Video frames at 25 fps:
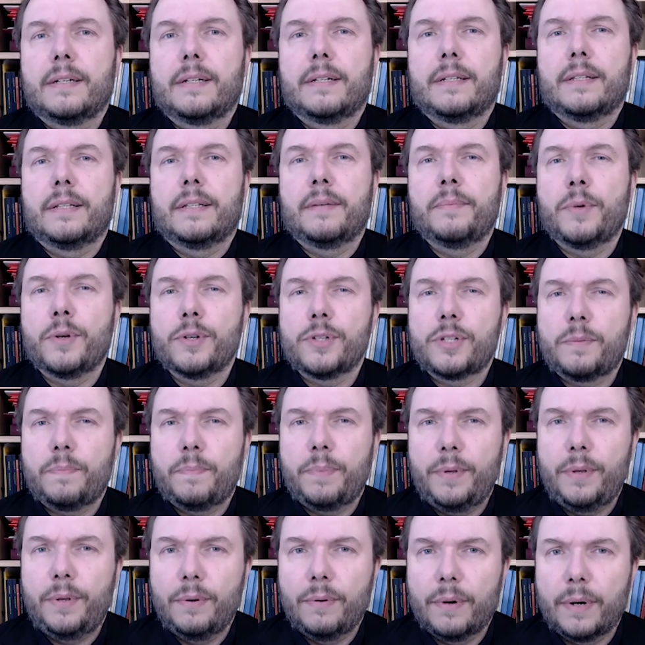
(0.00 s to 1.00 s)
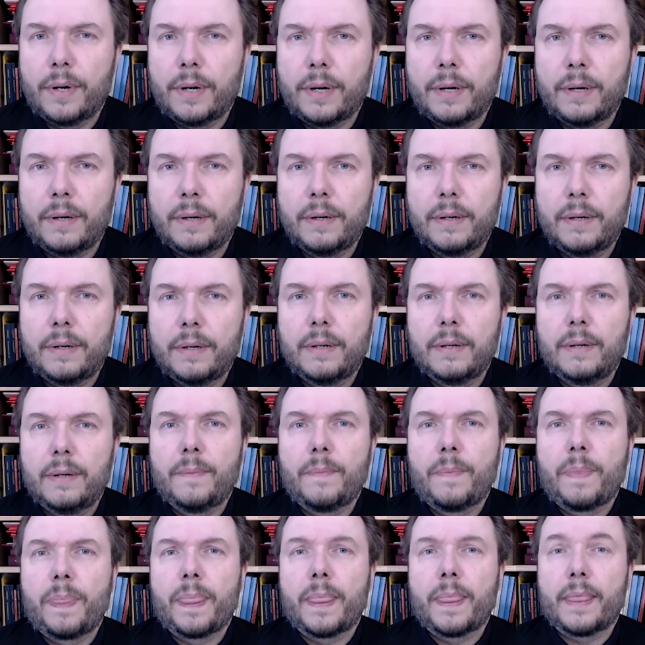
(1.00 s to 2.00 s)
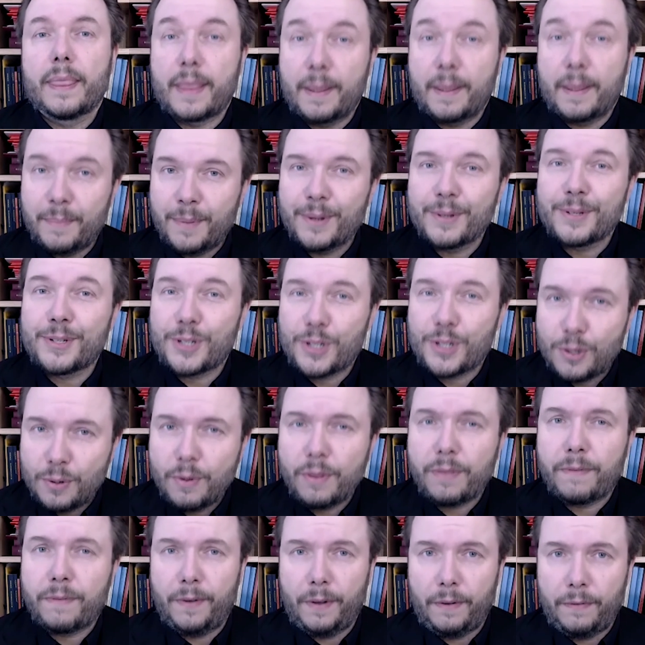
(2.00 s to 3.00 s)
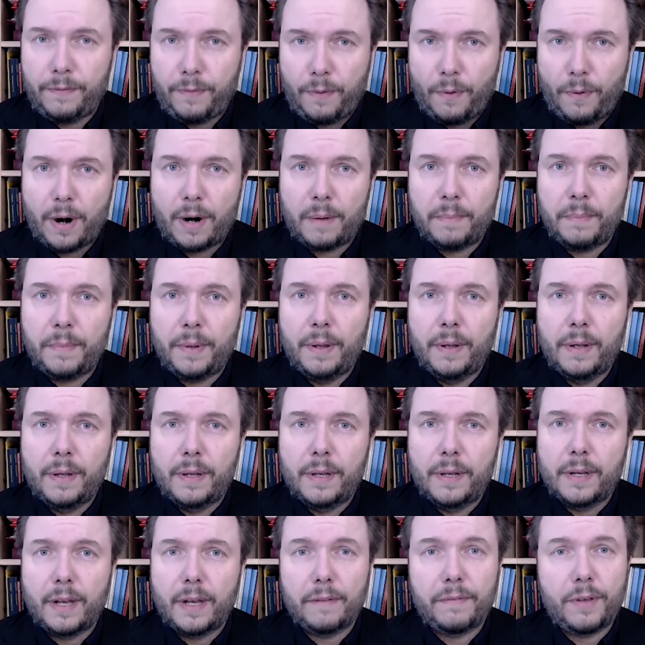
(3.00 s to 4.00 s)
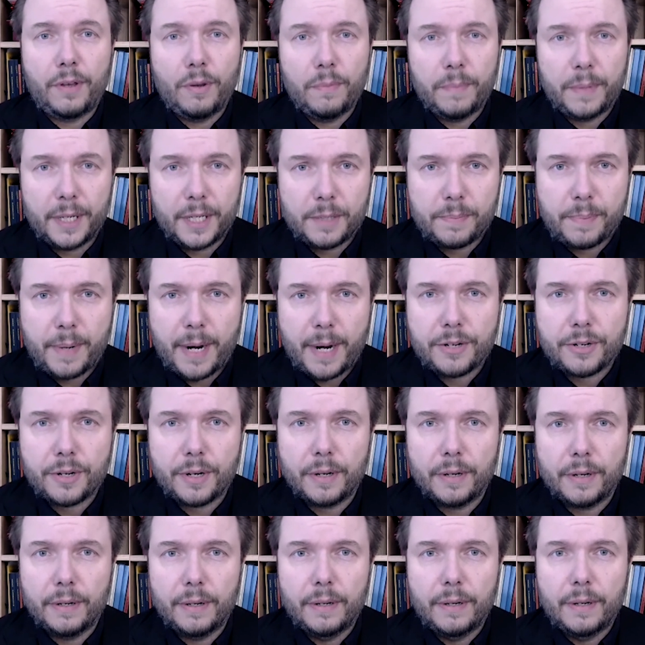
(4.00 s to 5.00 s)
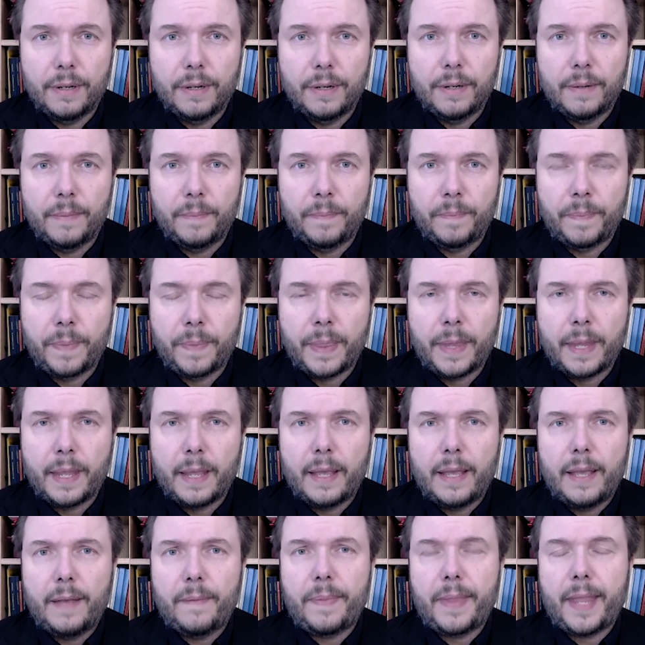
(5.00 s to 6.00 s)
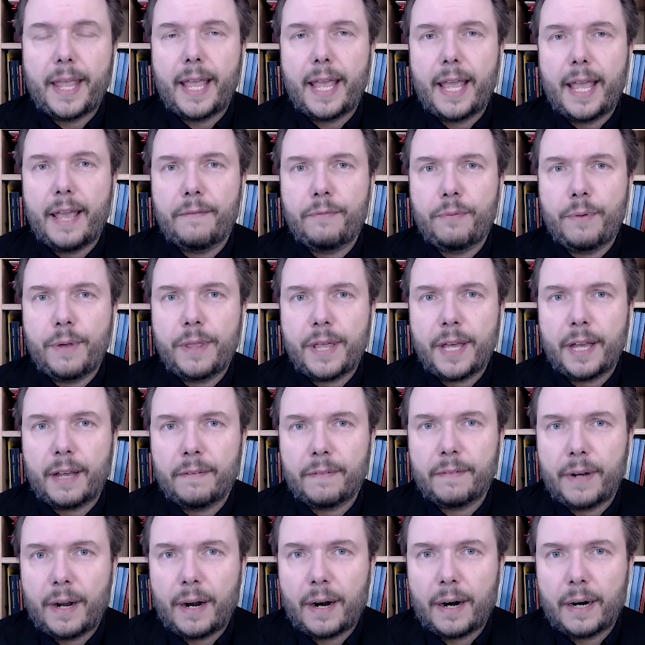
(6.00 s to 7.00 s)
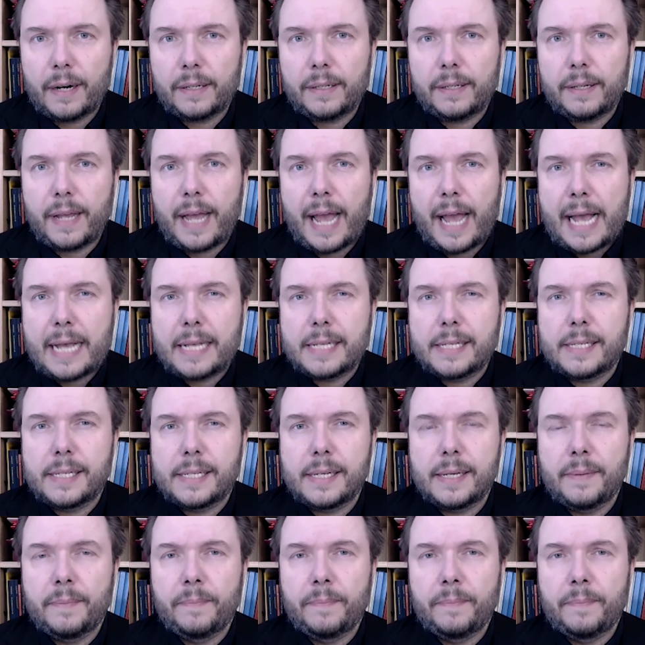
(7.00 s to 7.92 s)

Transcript: the most pure, the most truthful form of human expression, if we think of art as